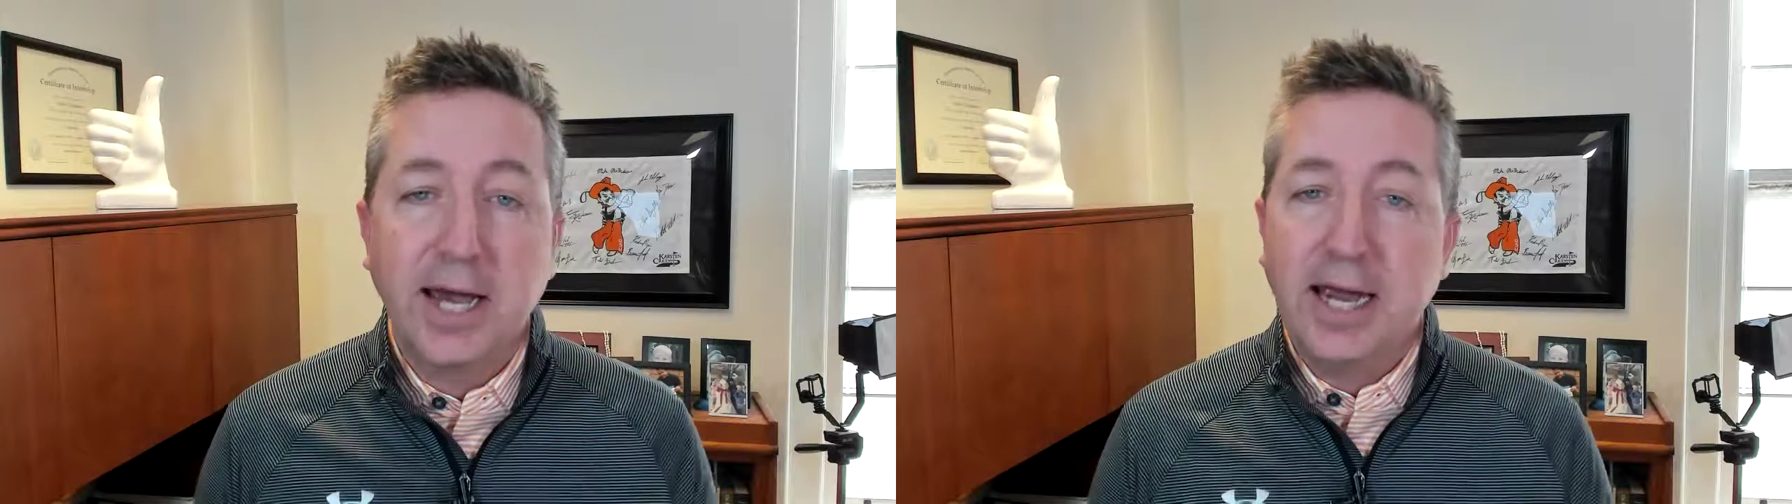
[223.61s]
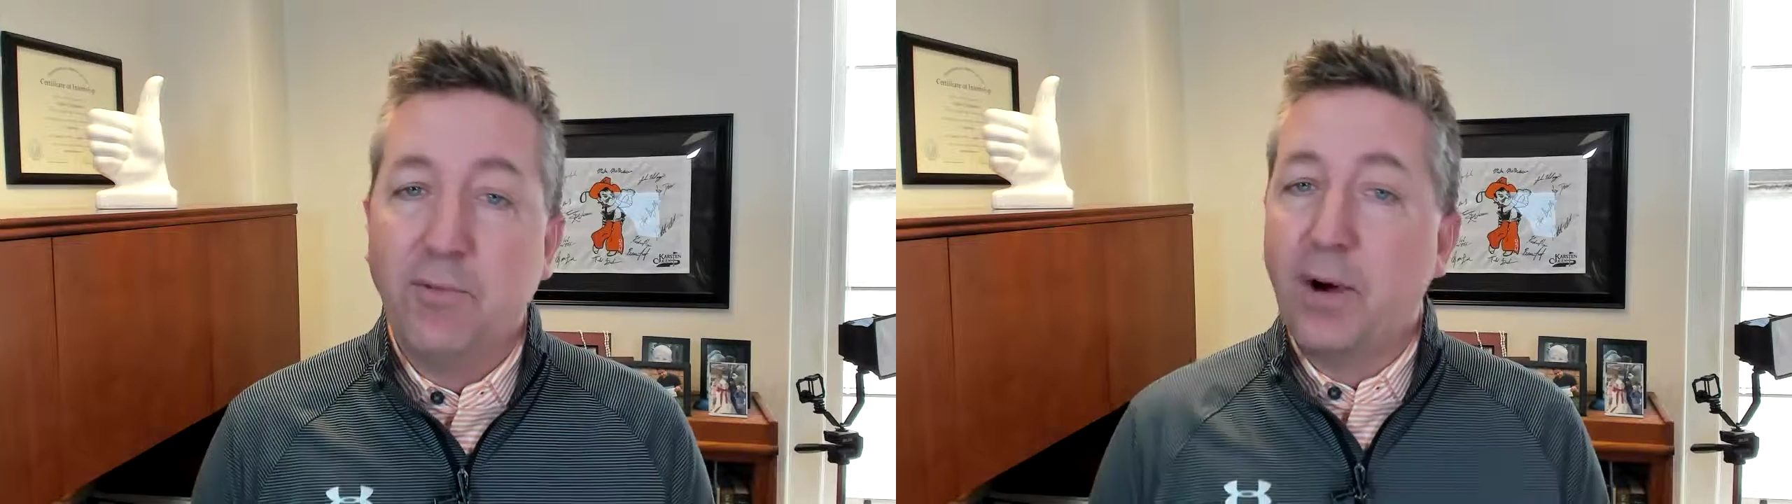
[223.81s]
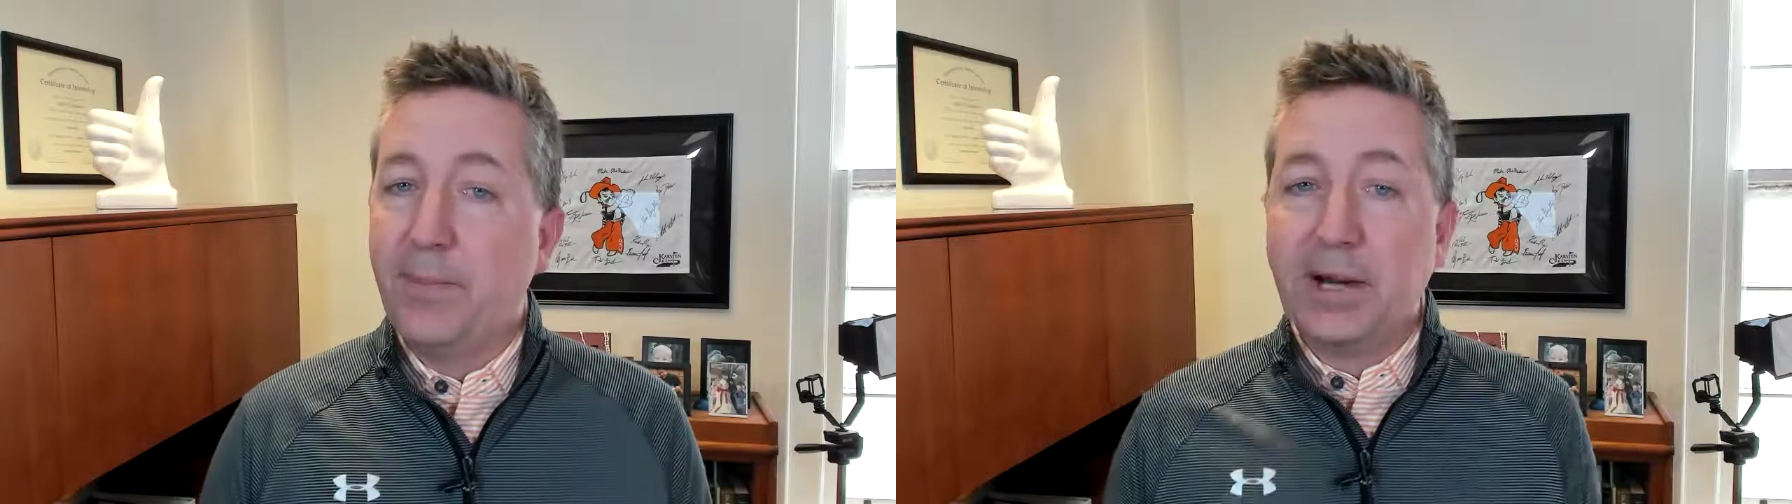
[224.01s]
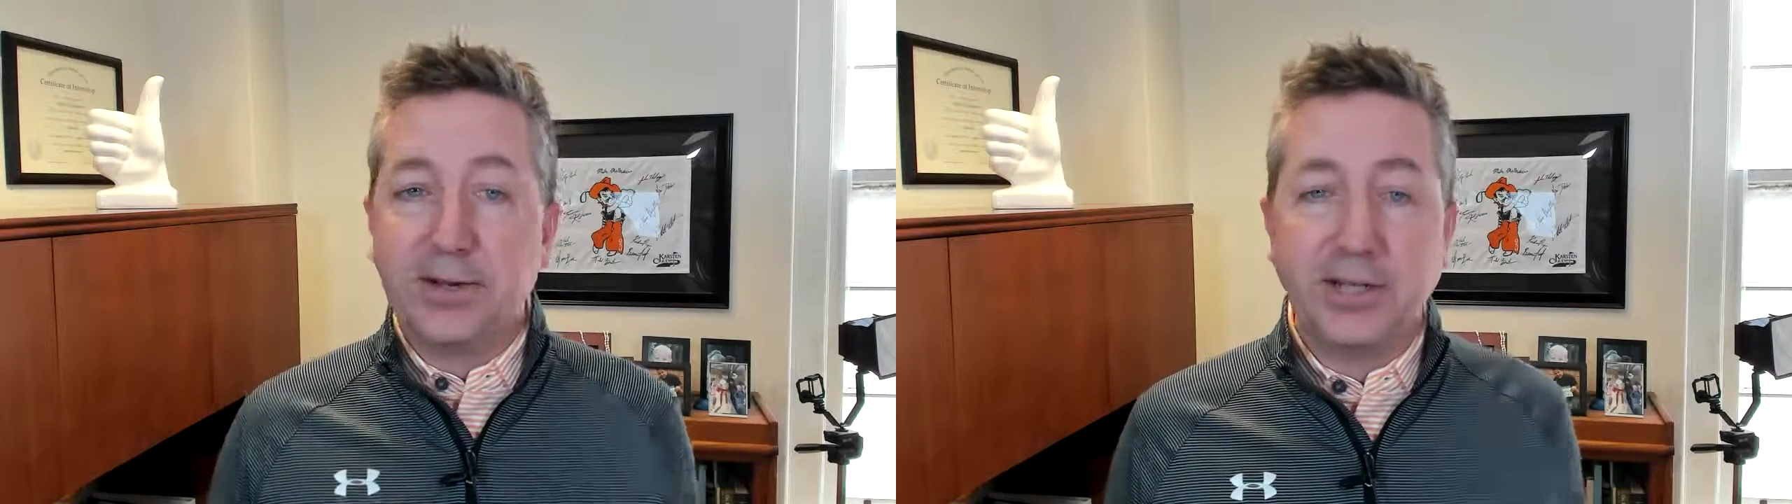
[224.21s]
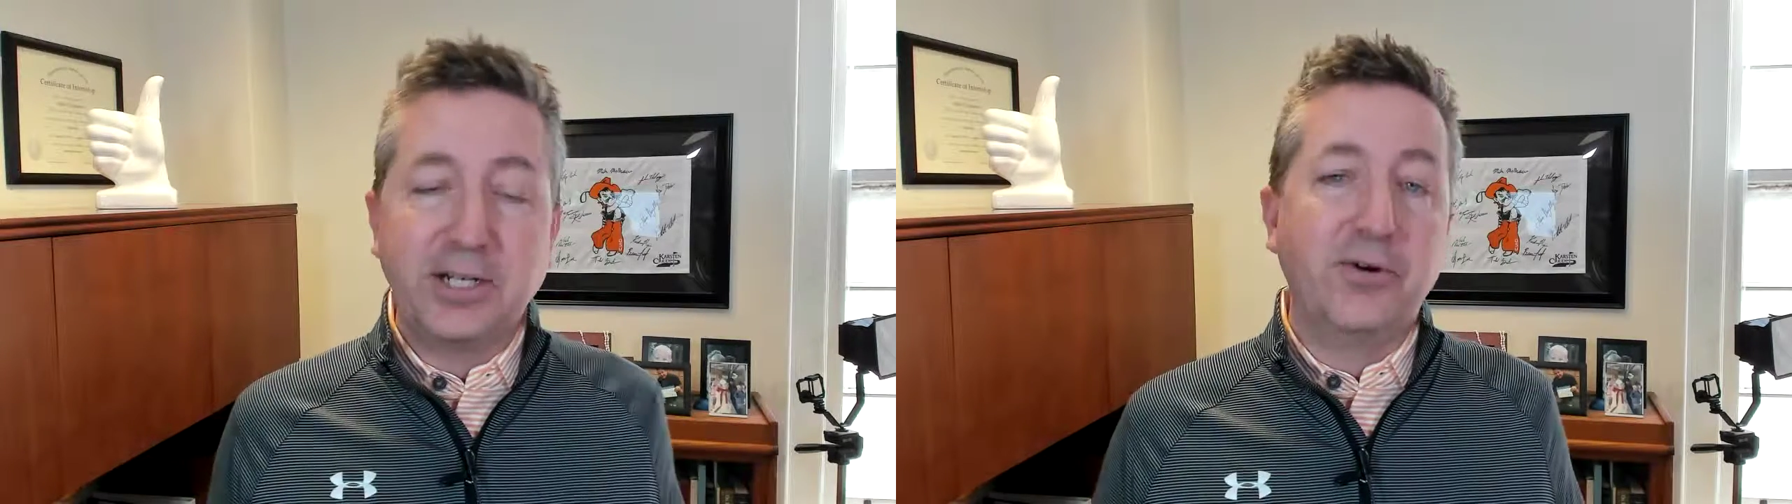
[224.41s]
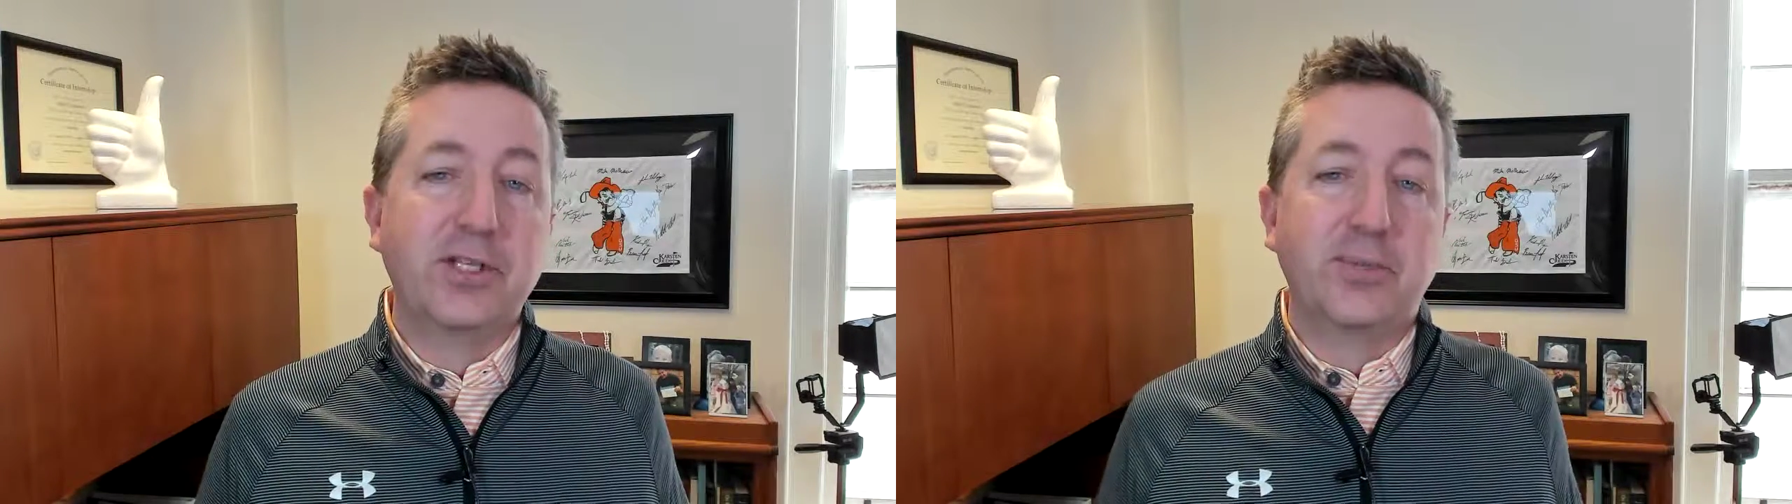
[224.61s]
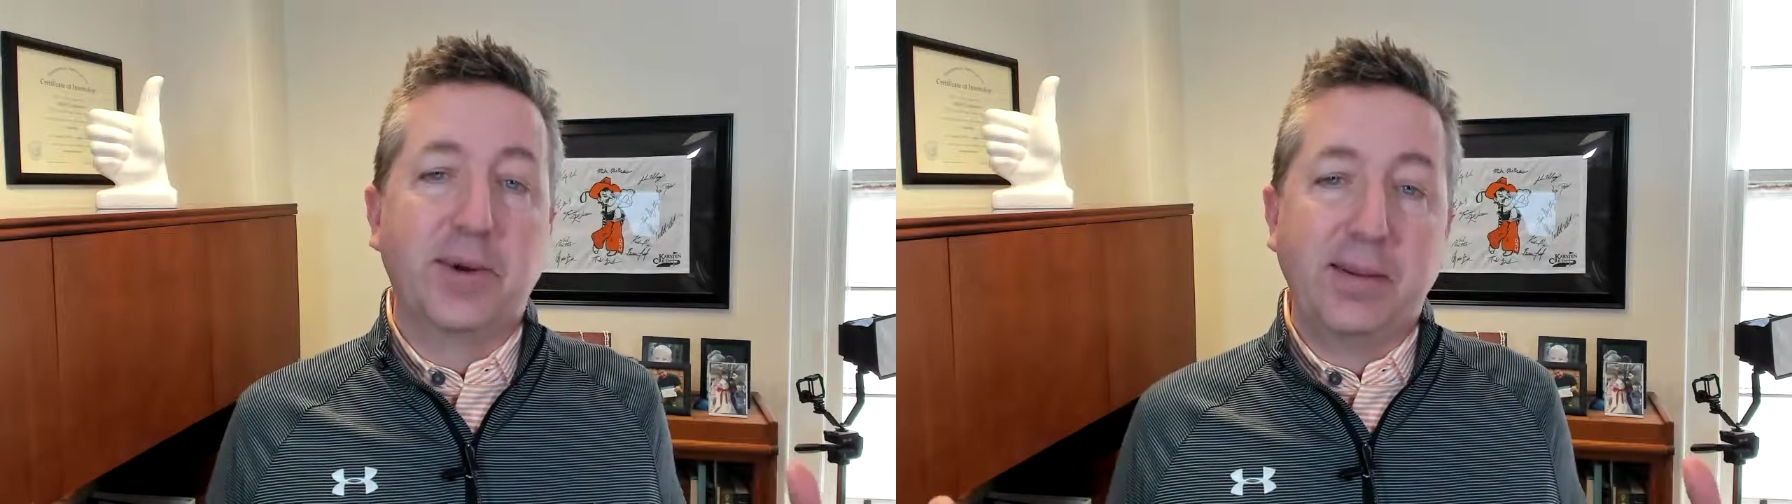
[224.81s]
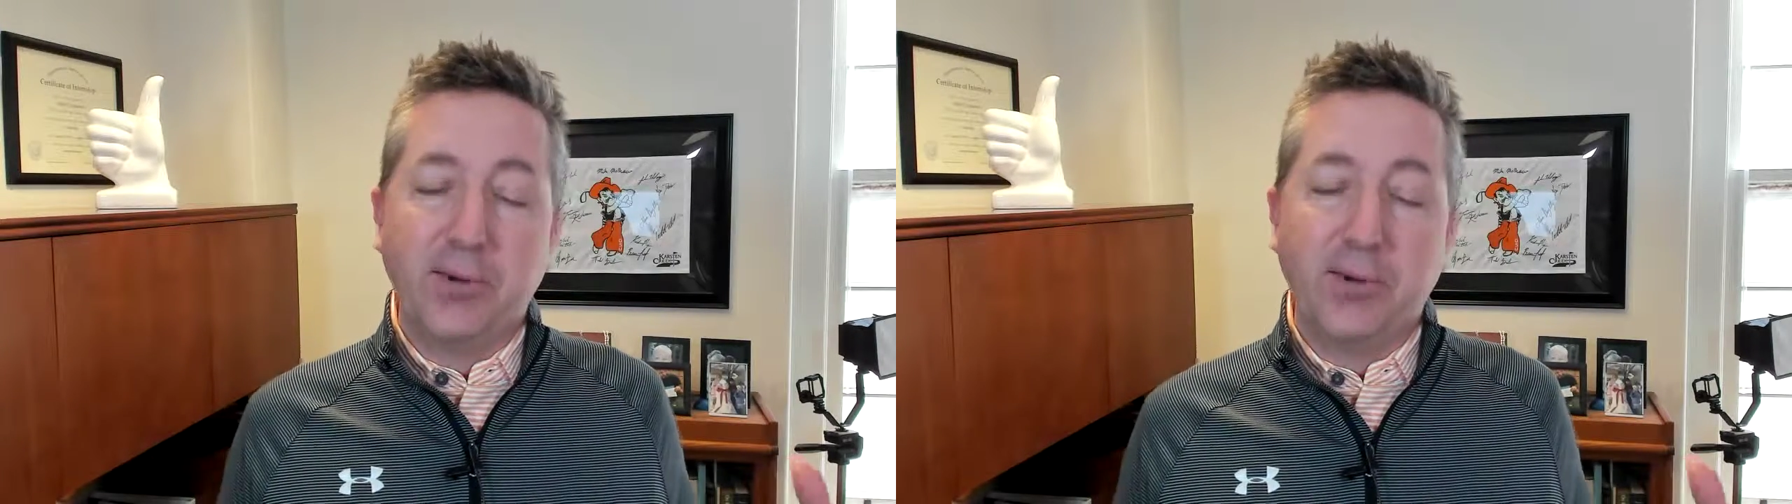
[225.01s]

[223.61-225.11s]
And what better thing to do on spring